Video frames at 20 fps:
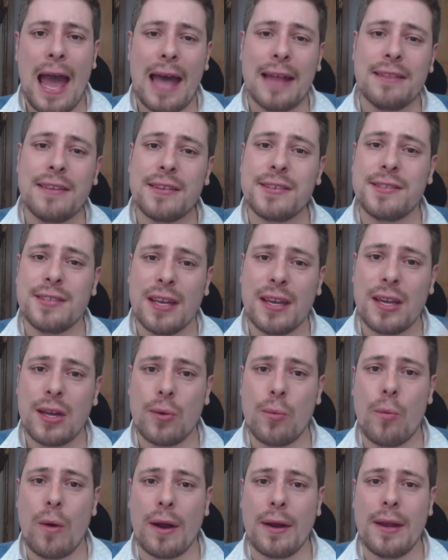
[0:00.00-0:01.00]
And the
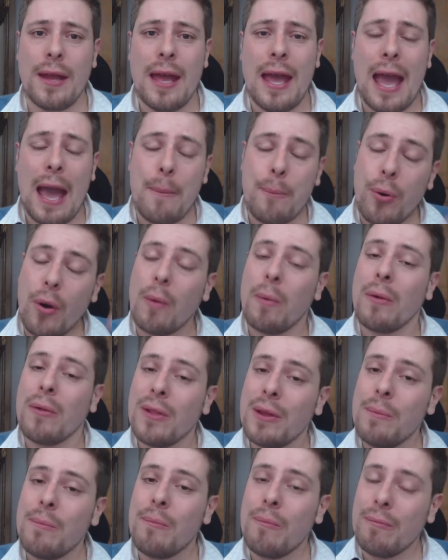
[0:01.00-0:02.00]
second one, and
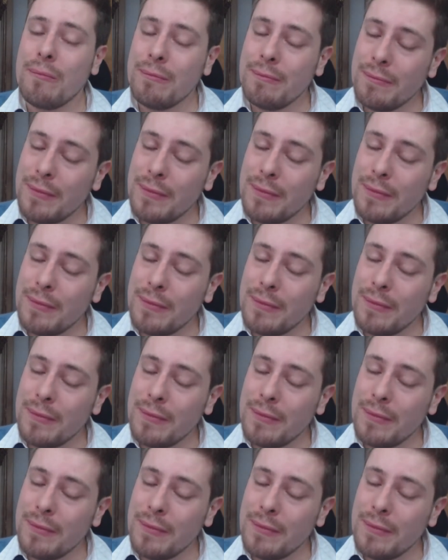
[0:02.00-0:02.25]
probably